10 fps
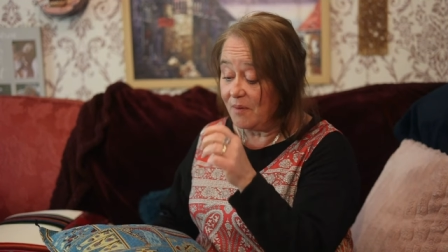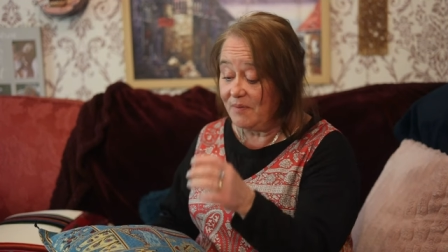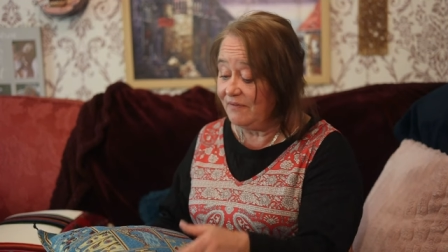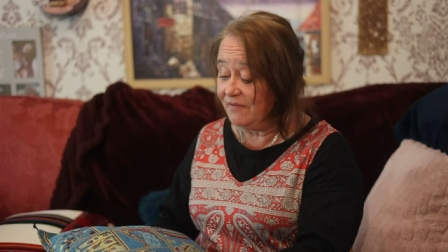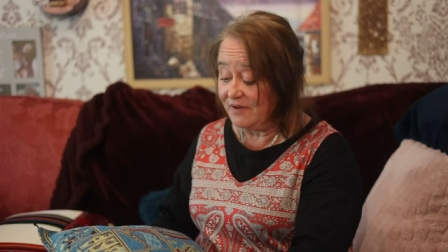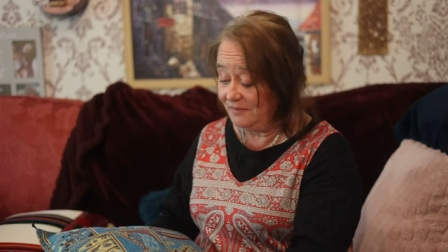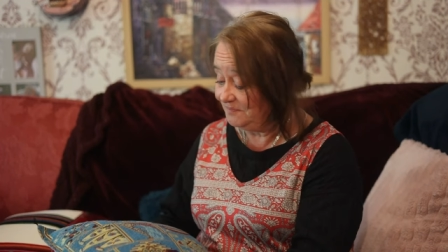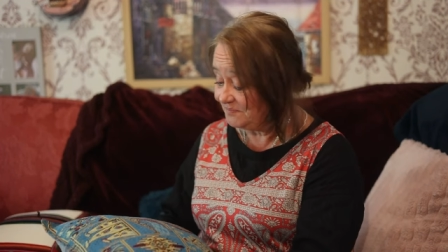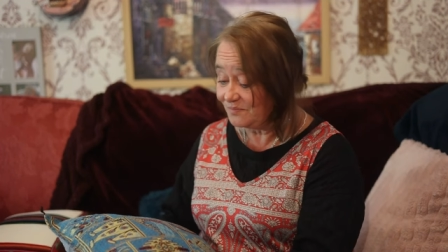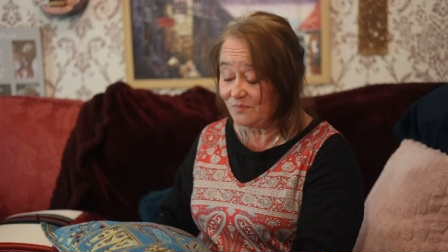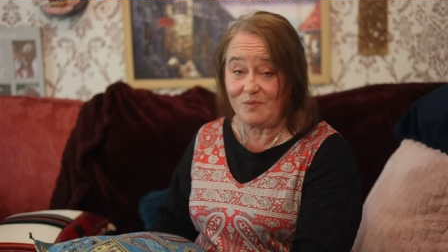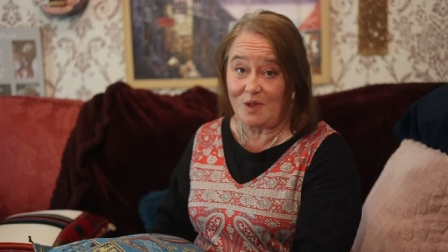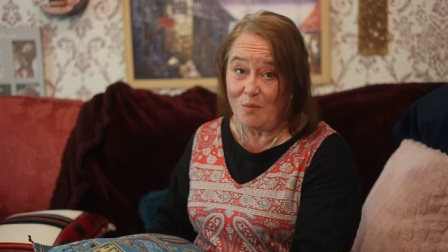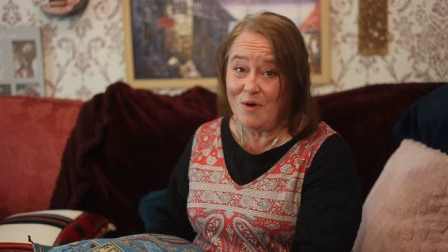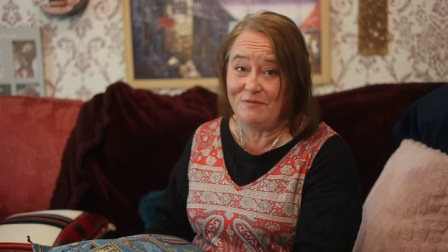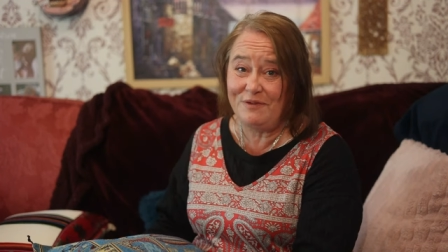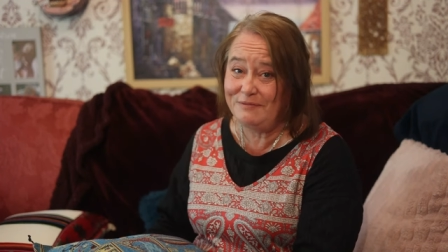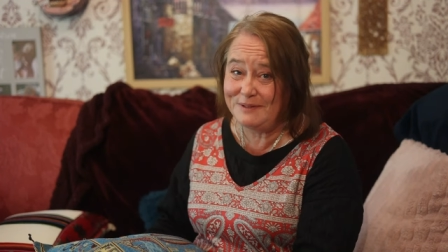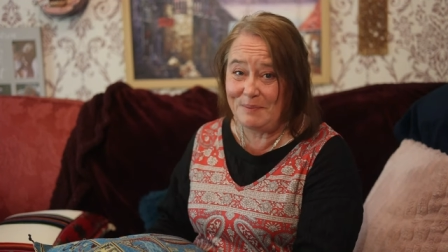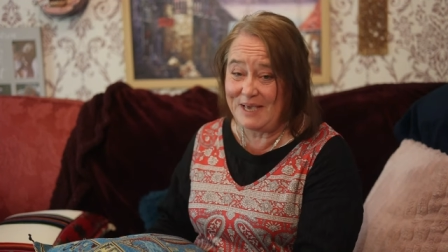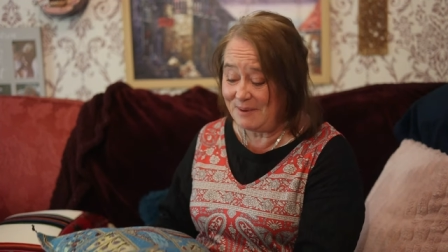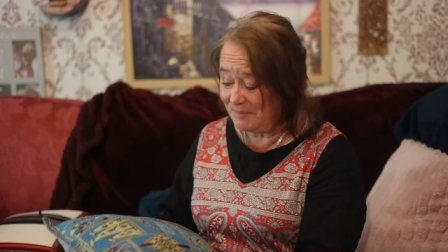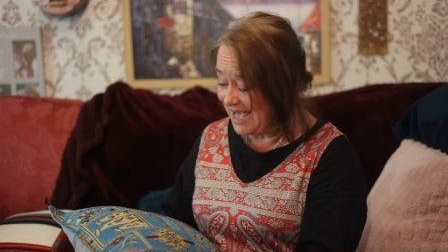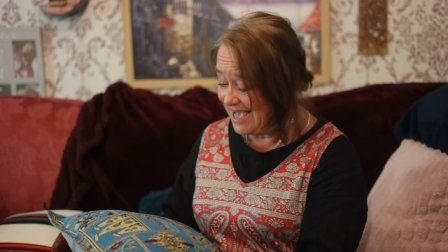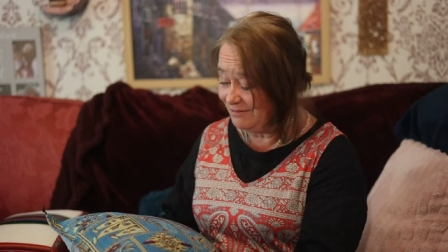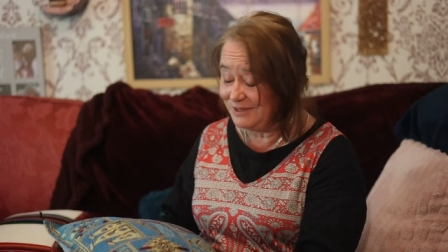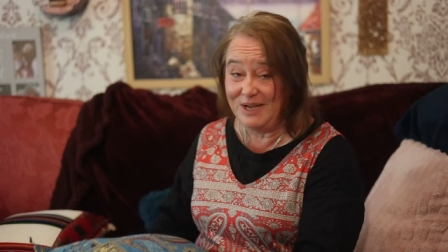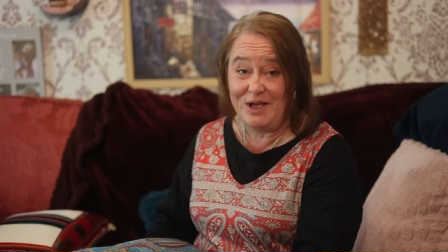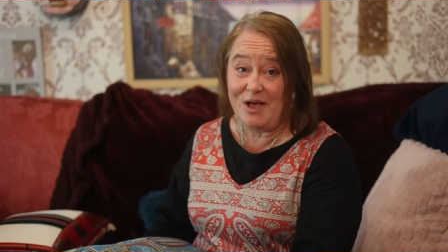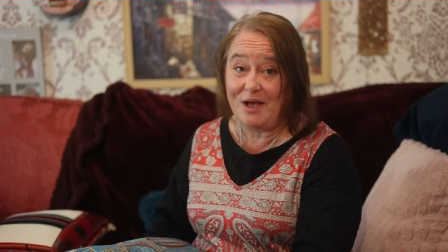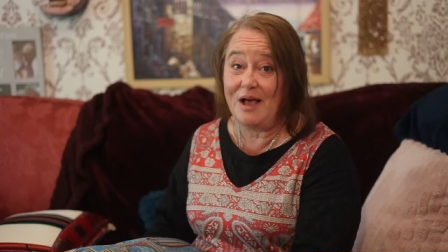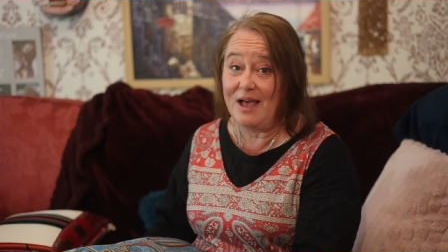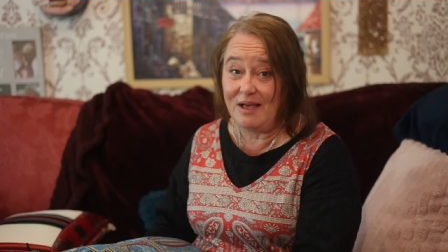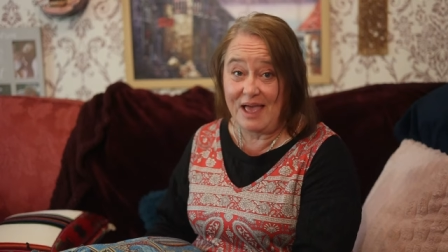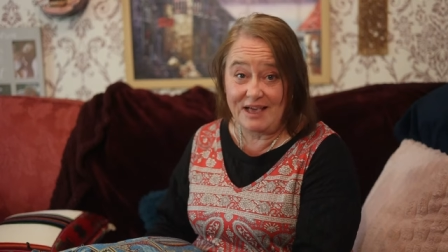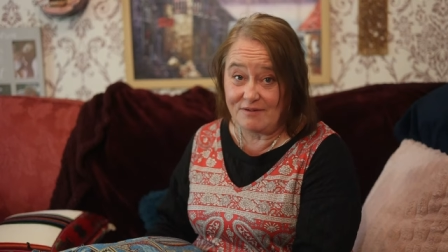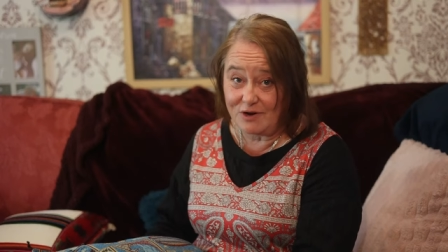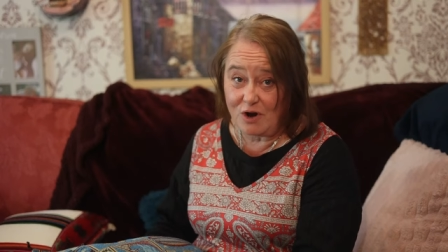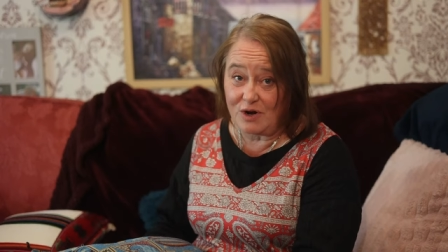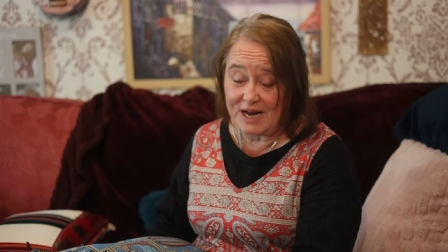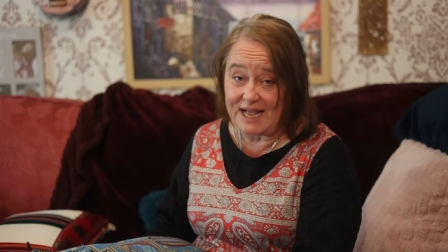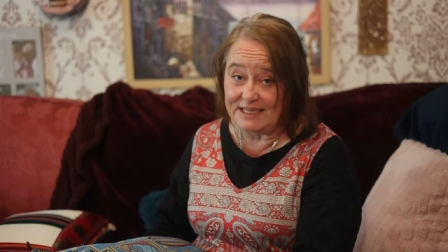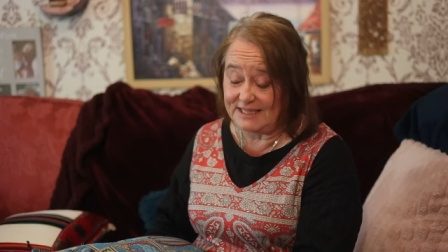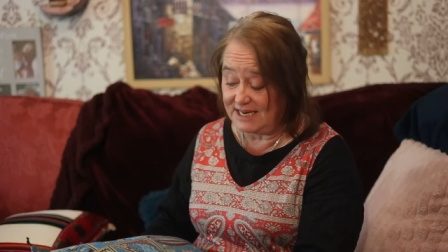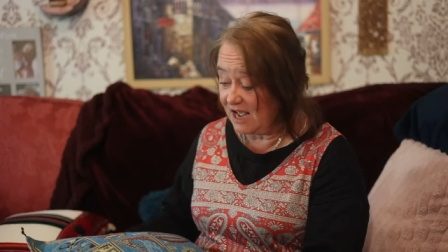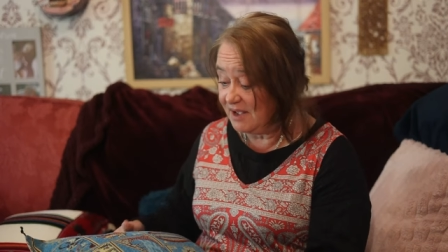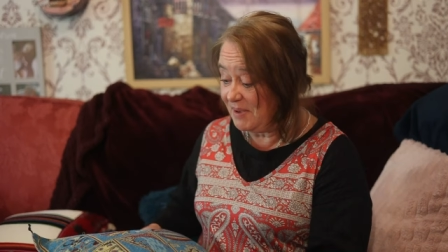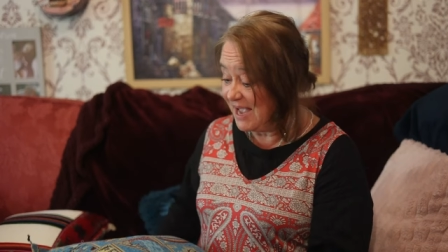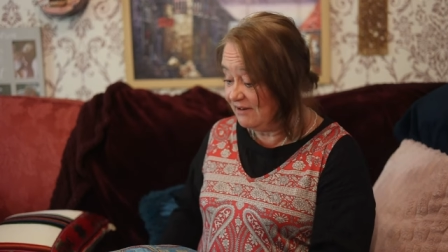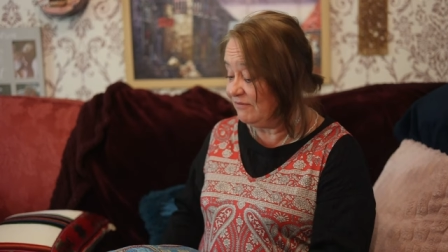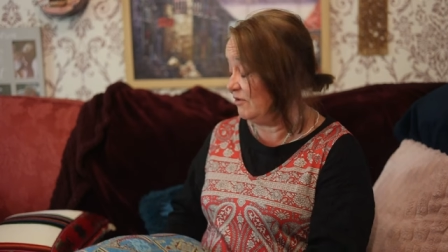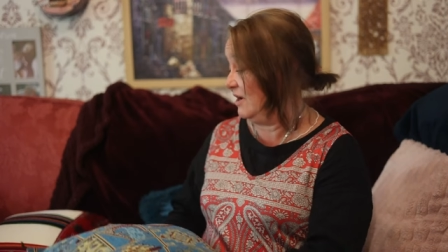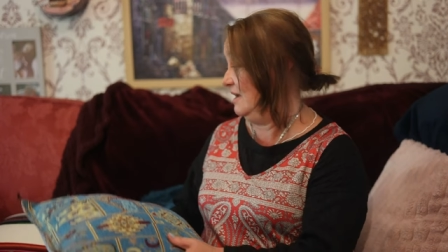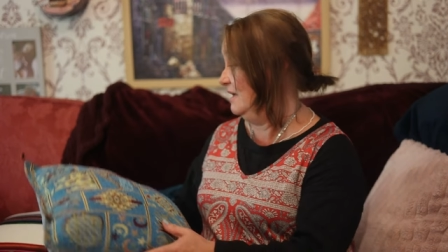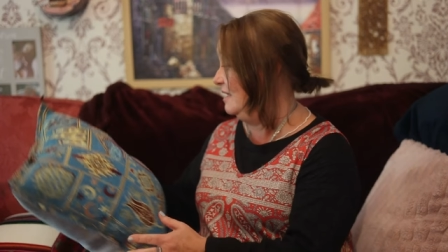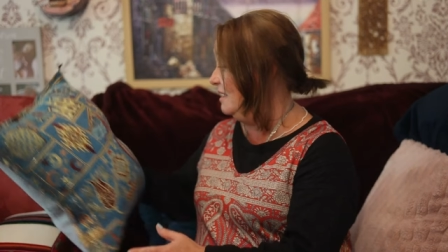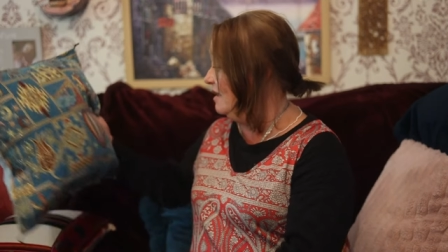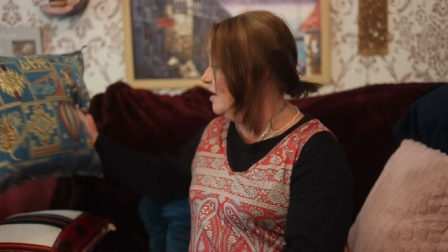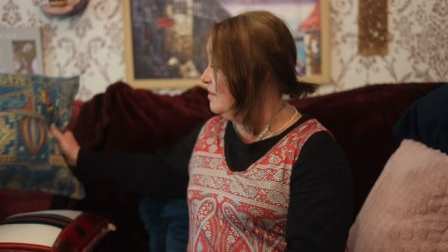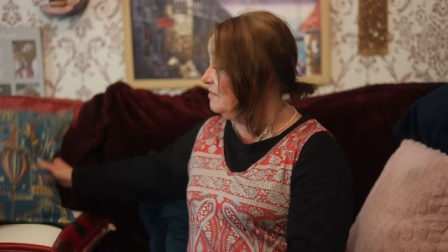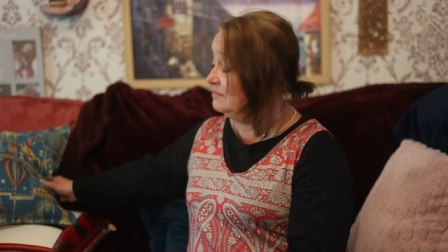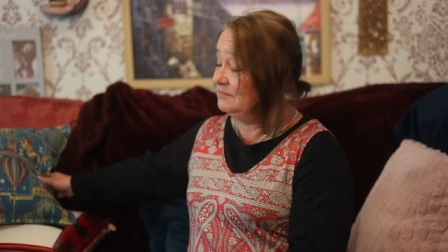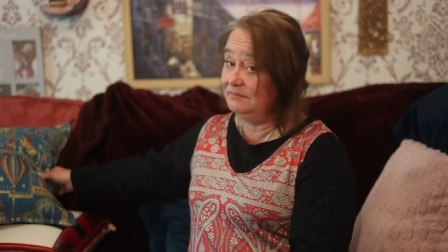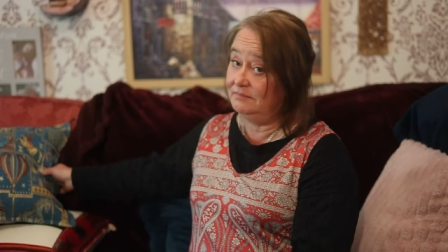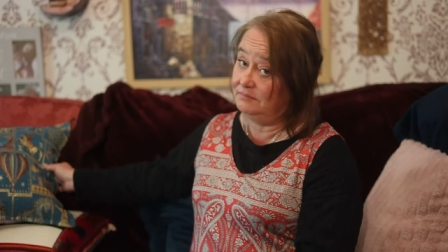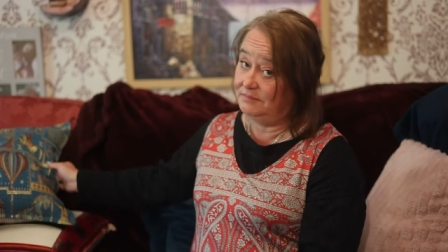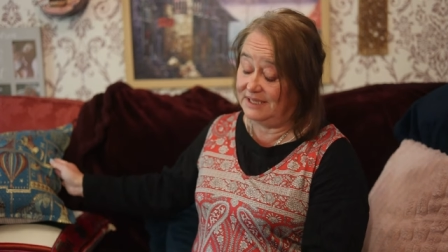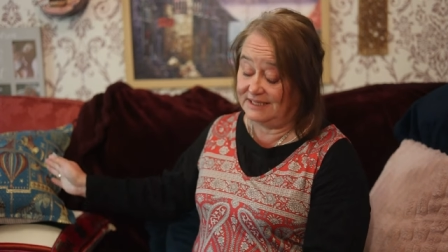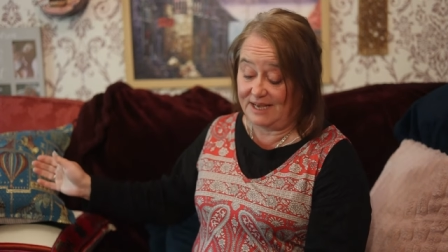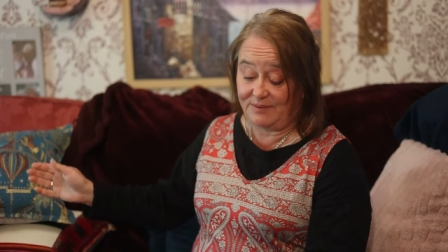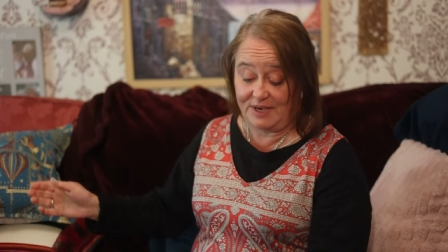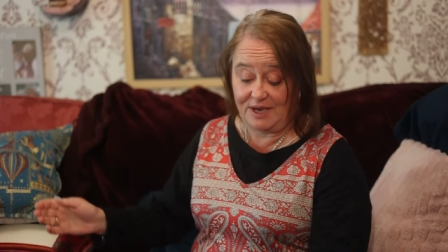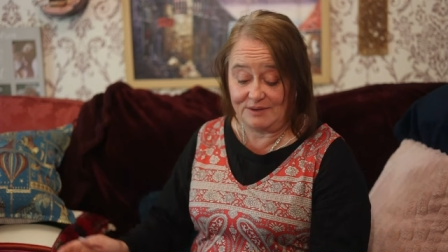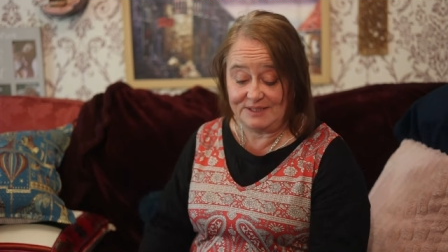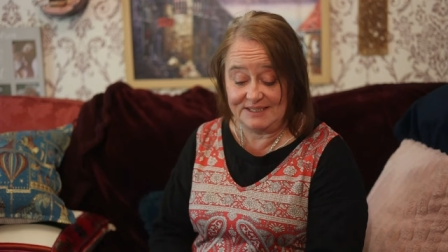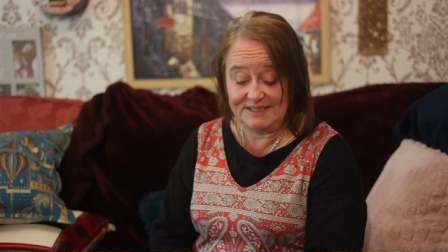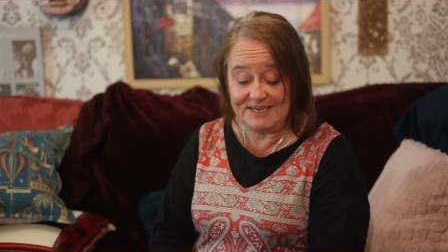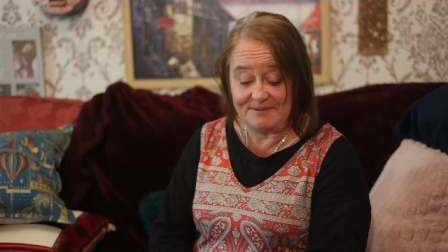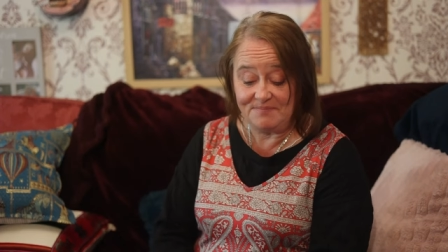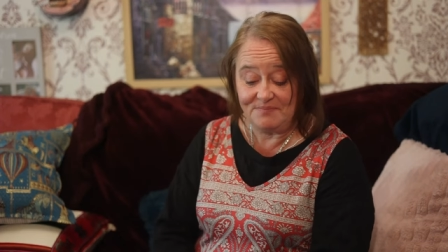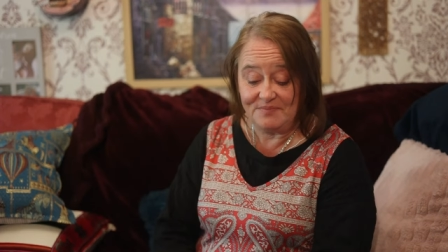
probably for, what, 50p a pound? A heck of a lot less than I paid for it. But that's how it goes, isn't it?